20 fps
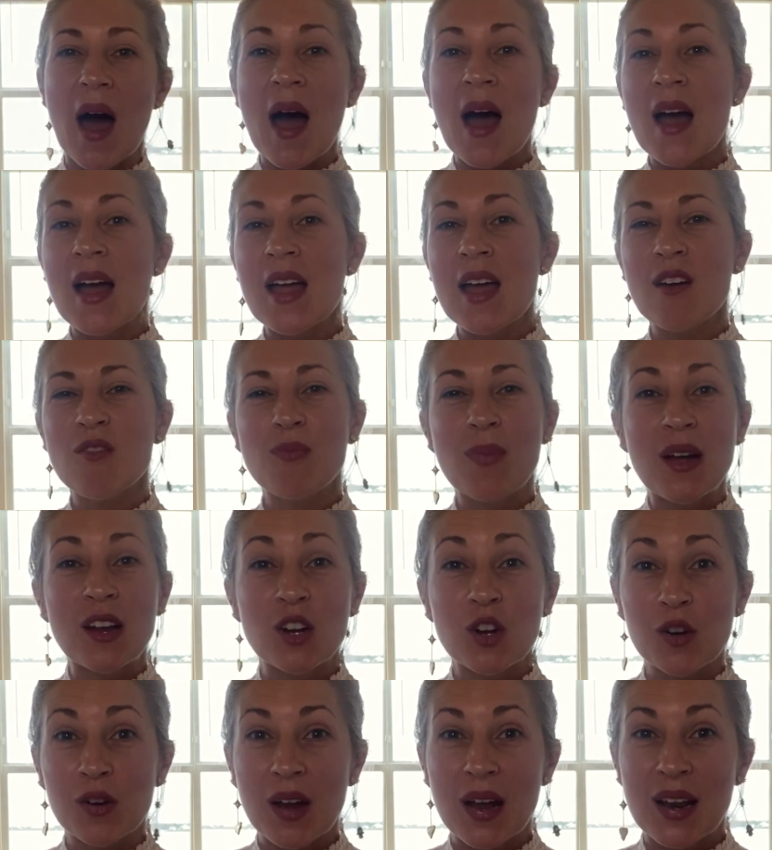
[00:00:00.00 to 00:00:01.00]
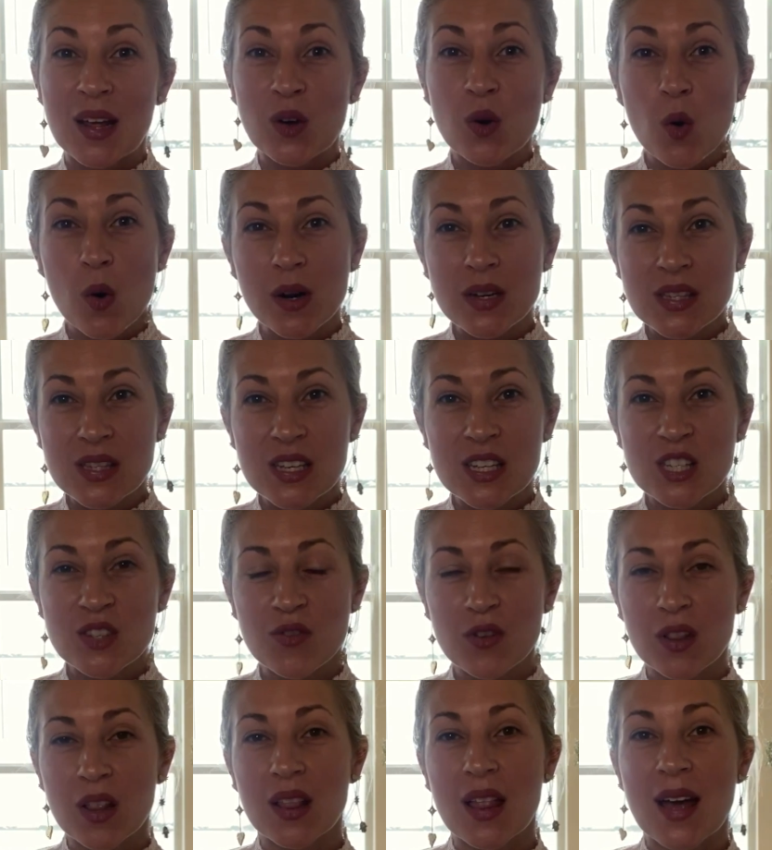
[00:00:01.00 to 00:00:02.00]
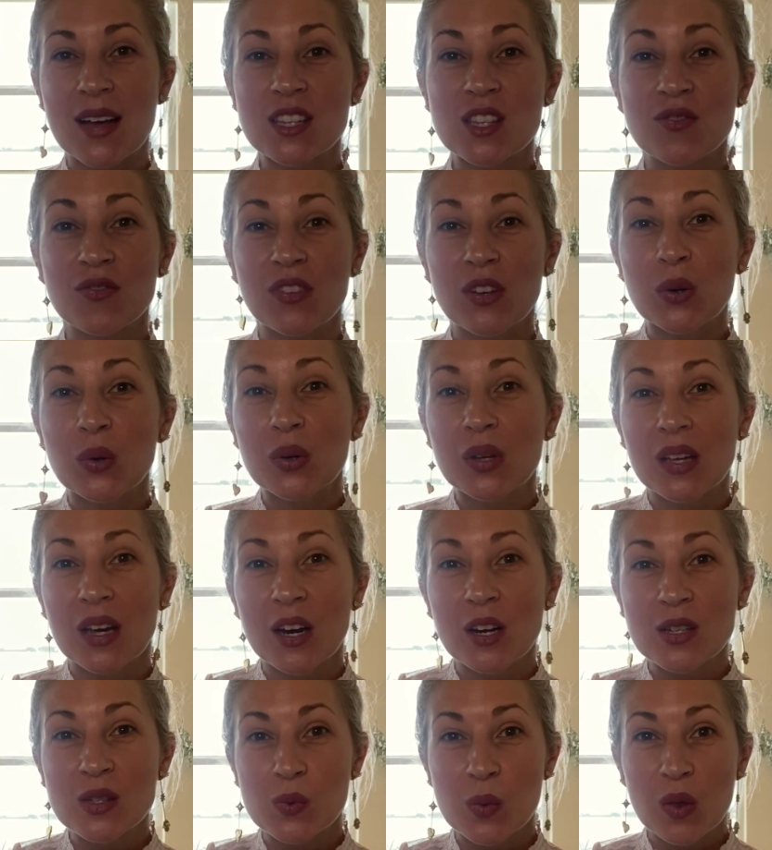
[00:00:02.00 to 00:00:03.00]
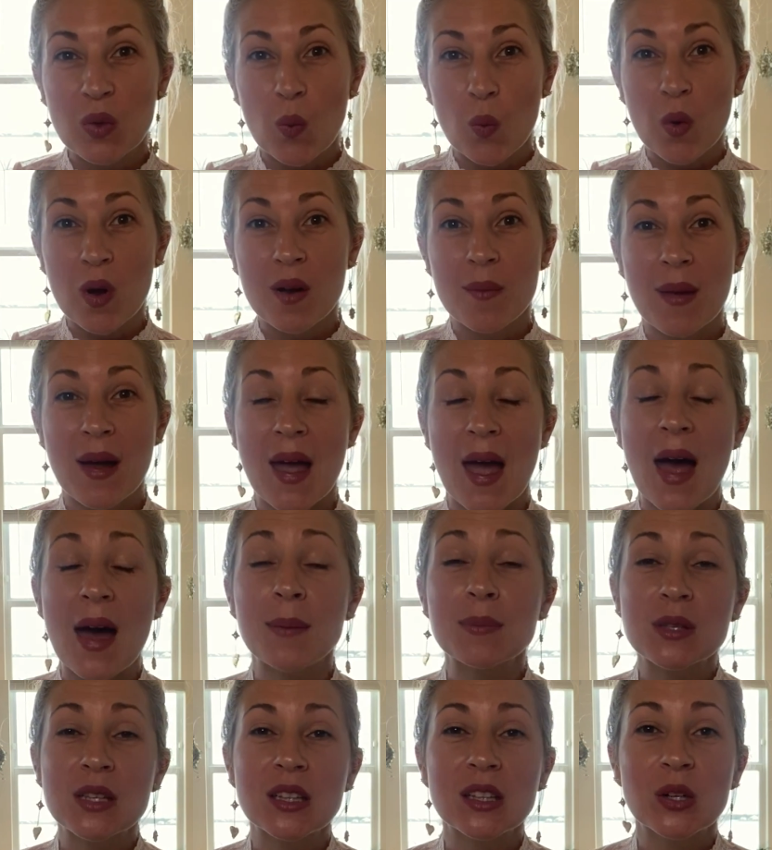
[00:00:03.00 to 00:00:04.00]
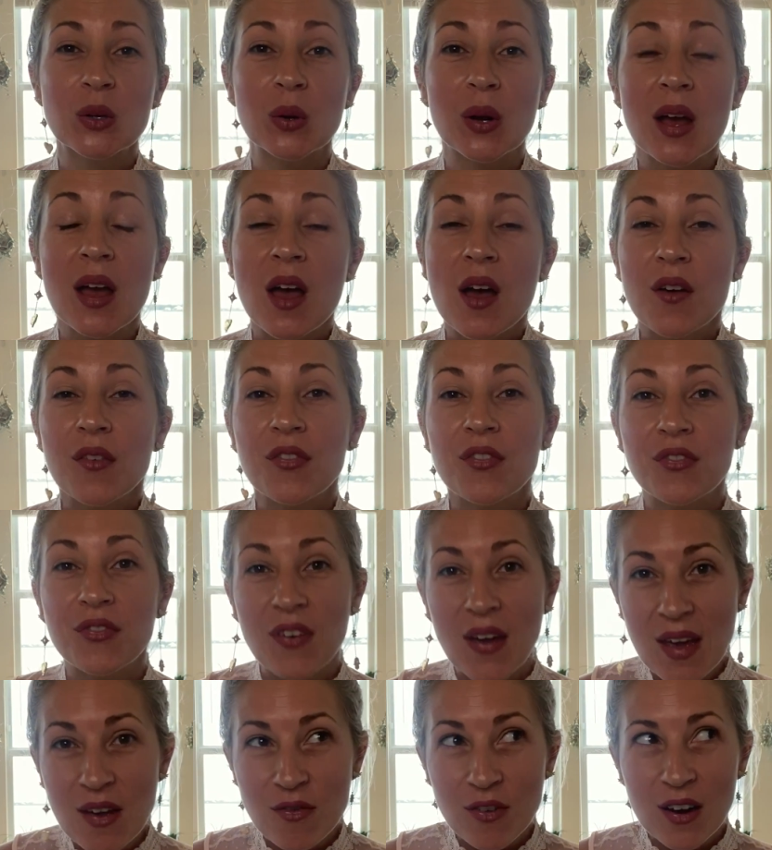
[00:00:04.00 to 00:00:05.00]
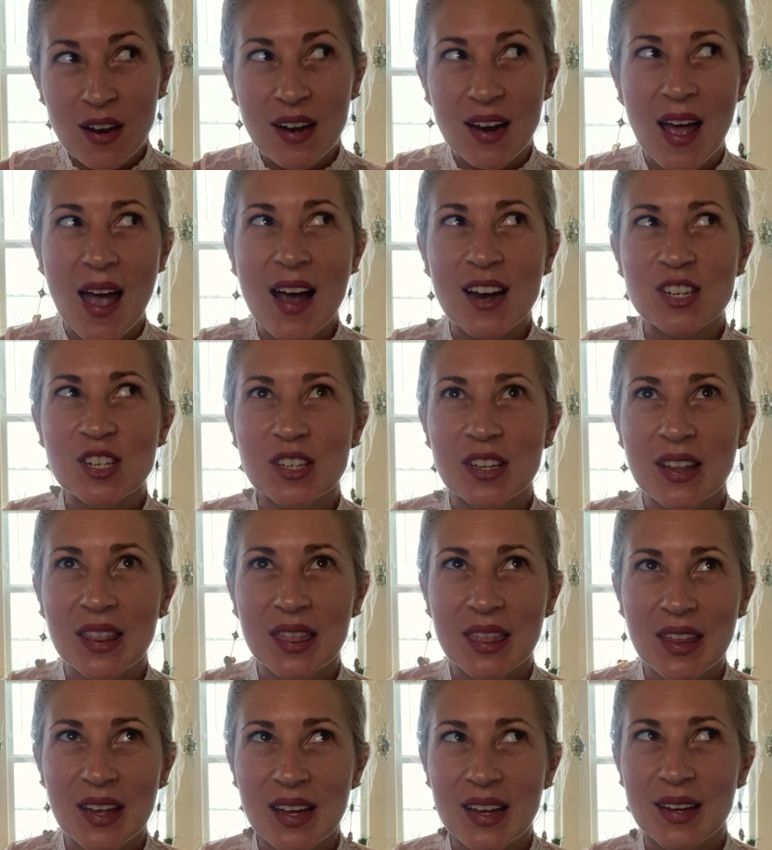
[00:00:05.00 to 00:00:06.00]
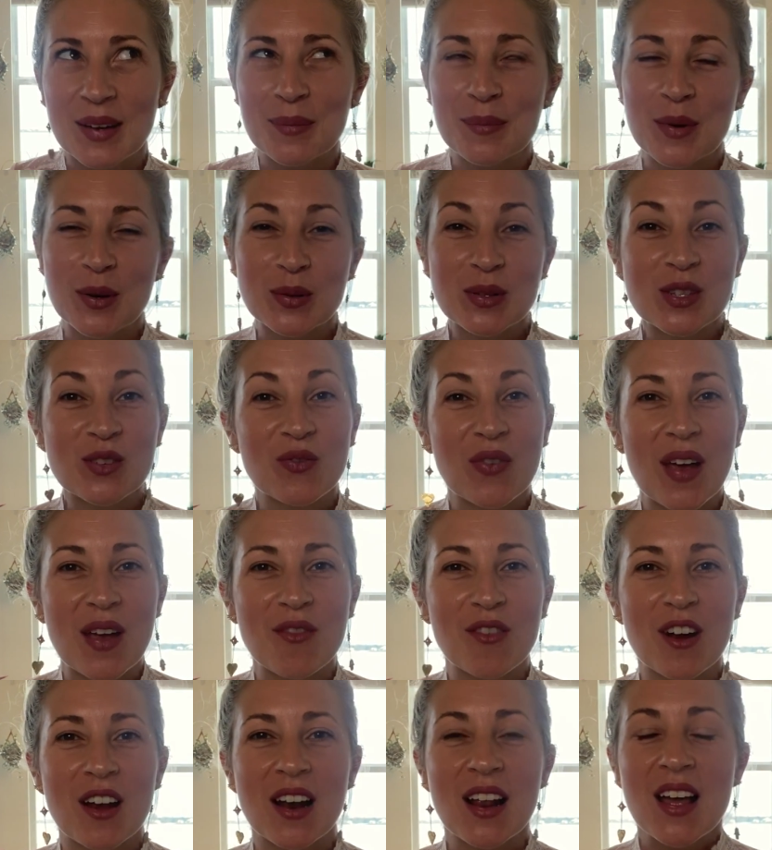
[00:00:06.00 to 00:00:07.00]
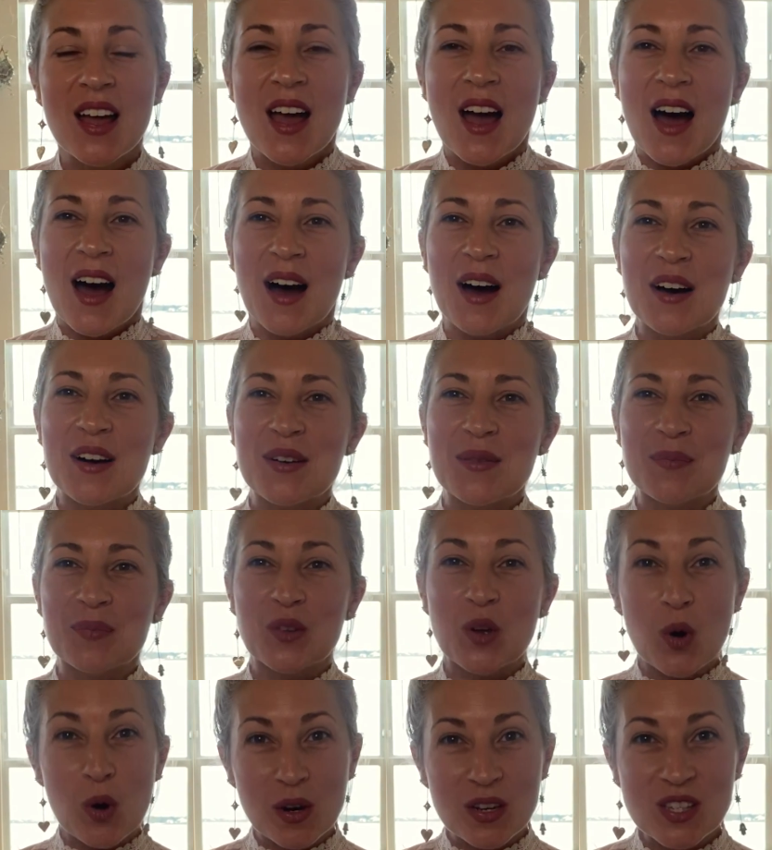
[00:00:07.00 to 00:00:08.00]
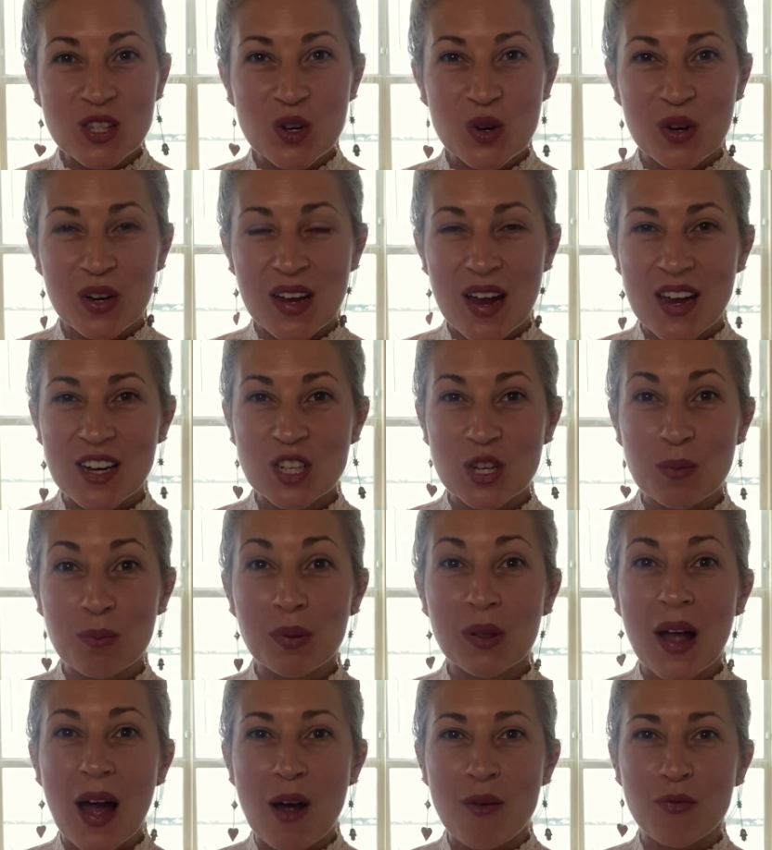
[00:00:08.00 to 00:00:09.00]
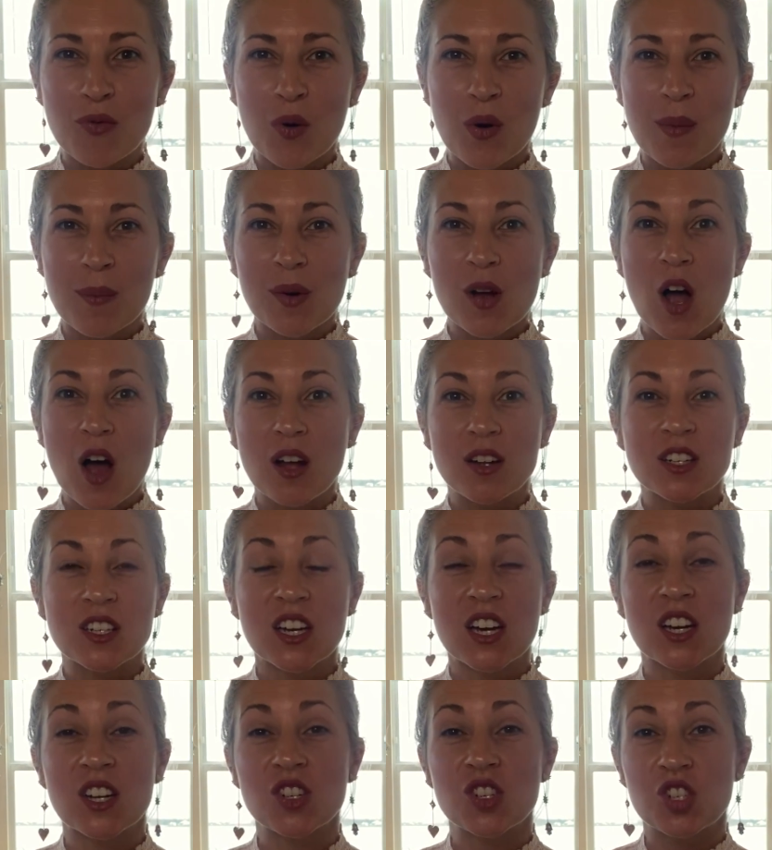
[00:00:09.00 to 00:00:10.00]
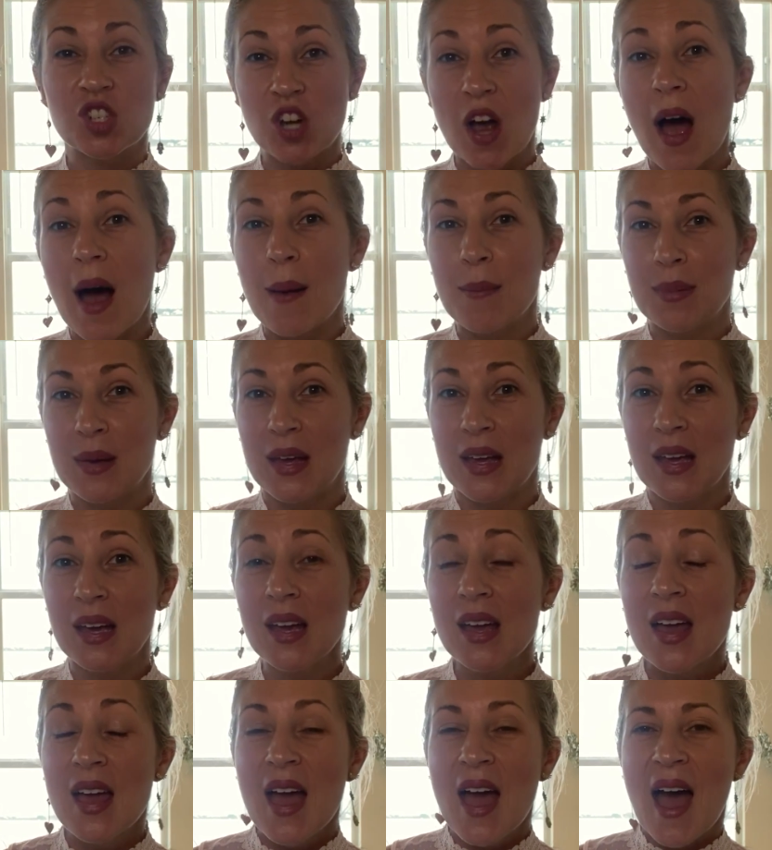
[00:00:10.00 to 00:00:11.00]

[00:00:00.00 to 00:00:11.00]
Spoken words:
I have been creating courses for the last few years with one of my absolute favorite, actually the most favorite course creation platform called Kajabi.